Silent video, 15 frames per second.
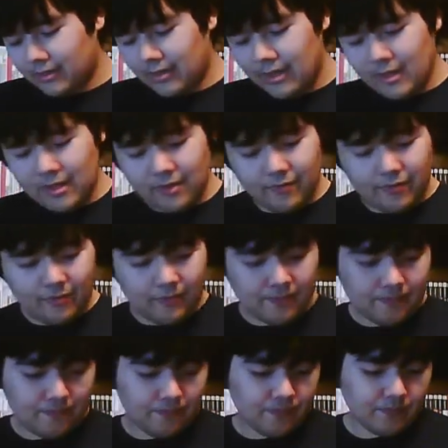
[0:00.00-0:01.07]
sleeve.
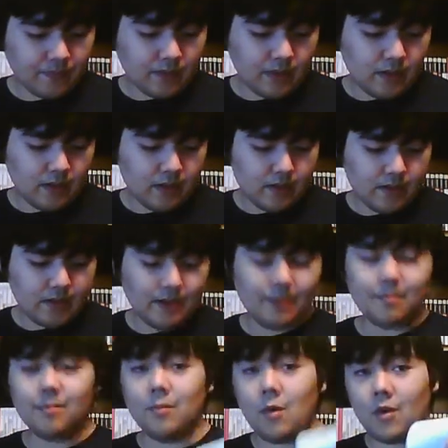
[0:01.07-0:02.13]

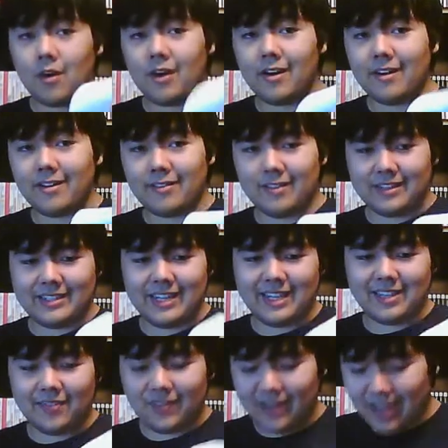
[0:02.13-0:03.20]
More
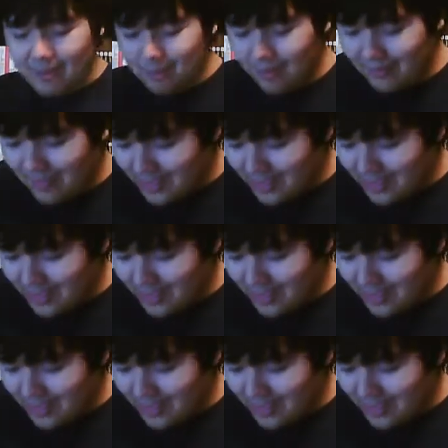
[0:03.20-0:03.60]
receipts for Game Boy